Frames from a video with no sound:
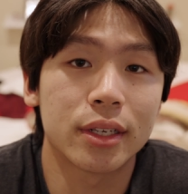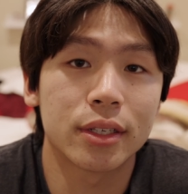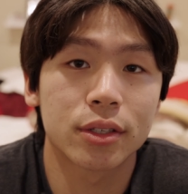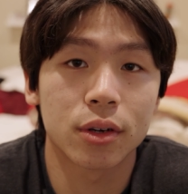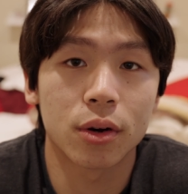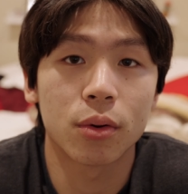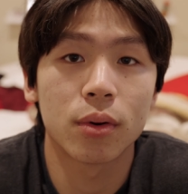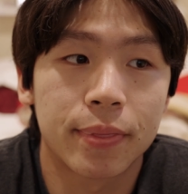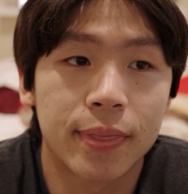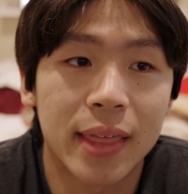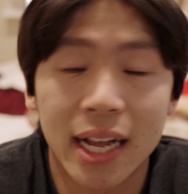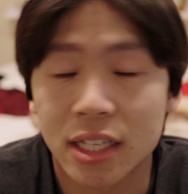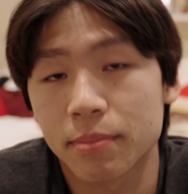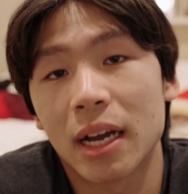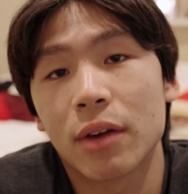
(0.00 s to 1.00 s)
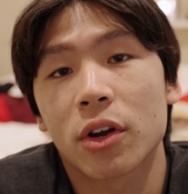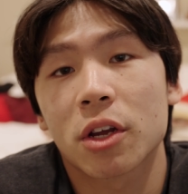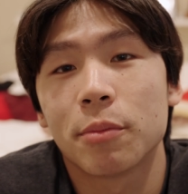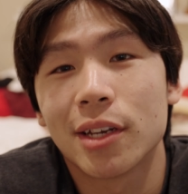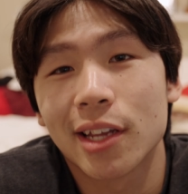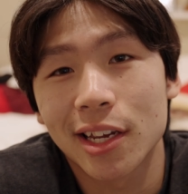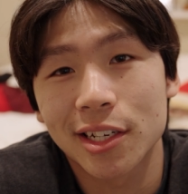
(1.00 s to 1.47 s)
So that's my
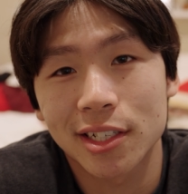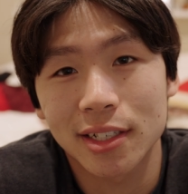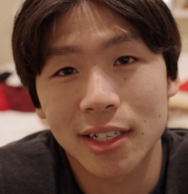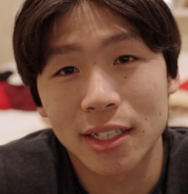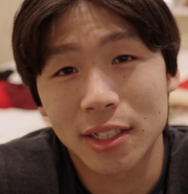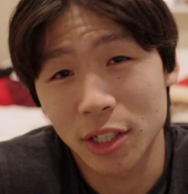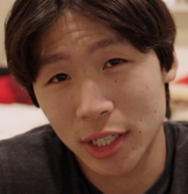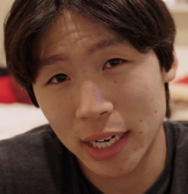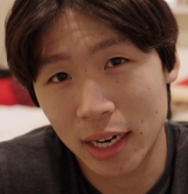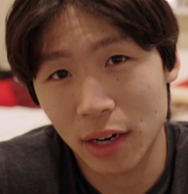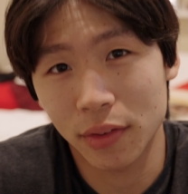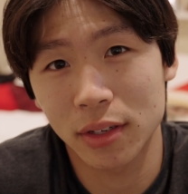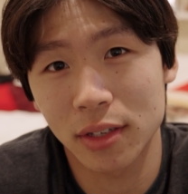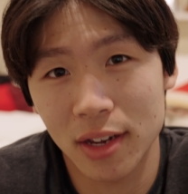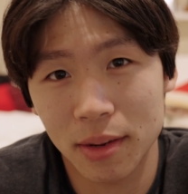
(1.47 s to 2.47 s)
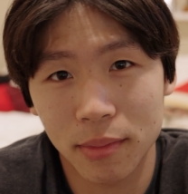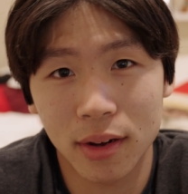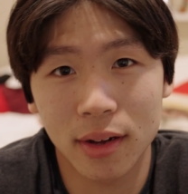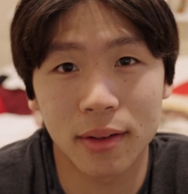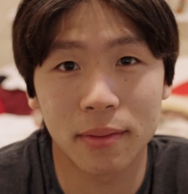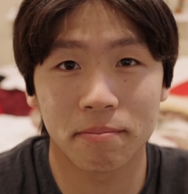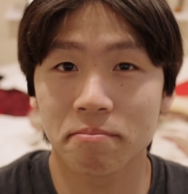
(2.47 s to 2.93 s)
recommendation, is to check out the Sigma.